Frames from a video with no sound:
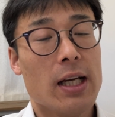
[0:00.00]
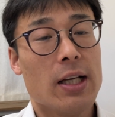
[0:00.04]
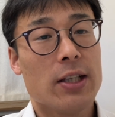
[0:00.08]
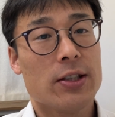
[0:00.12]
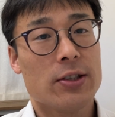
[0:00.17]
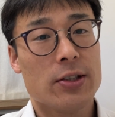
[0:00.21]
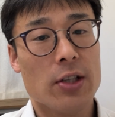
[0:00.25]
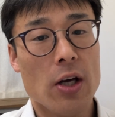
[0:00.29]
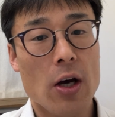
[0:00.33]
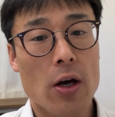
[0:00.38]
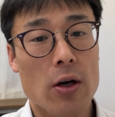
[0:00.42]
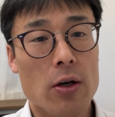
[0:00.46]

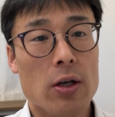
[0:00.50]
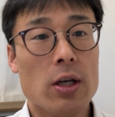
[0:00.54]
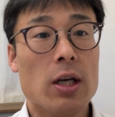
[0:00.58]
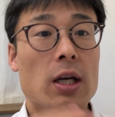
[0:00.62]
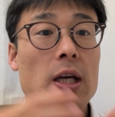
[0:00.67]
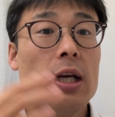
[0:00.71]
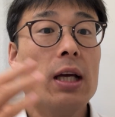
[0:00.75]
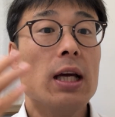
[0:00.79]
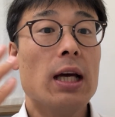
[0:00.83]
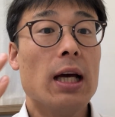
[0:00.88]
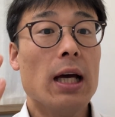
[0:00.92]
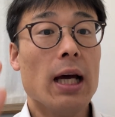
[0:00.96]
So,
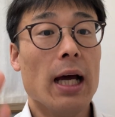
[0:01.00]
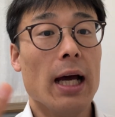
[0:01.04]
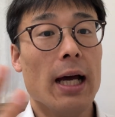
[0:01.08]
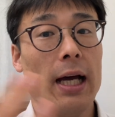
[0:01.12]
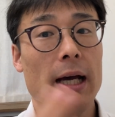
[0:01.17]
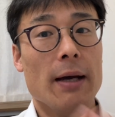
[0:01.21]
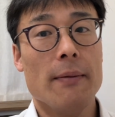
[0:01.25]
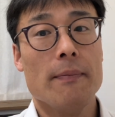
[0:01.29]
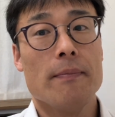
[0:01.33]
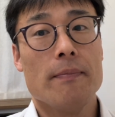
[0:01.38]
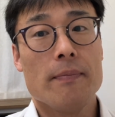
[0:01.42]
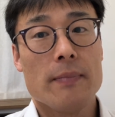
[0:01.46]

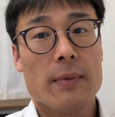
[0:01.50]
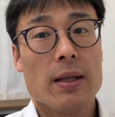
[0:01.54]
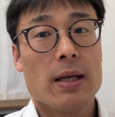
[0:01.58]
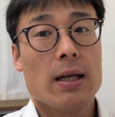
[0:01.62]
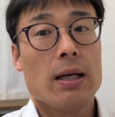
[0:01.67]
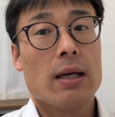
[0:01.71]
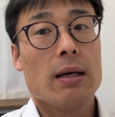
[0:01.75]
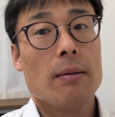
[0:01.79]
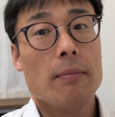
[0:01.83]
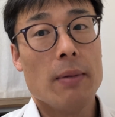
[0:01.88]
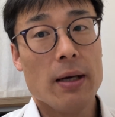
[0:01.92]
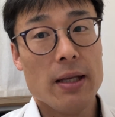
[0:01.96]

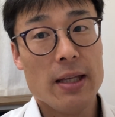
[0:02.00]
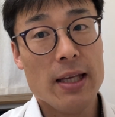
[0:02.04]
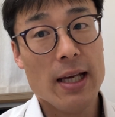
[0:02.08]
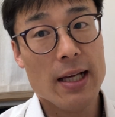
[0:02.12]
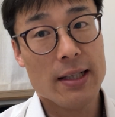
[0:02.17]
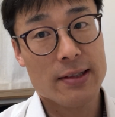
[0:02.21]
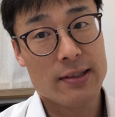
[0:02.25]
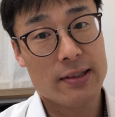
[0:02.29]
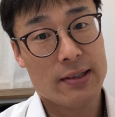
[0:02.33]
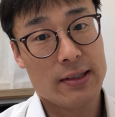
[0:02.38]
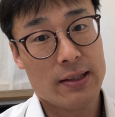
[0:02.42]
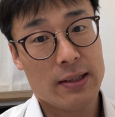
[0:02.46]
but
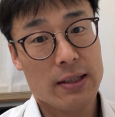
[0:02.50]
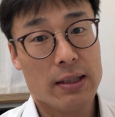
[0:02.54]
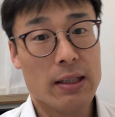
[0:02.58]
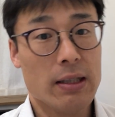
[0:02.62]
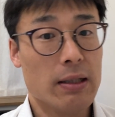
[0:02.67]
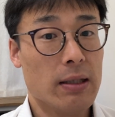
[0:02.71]
yes,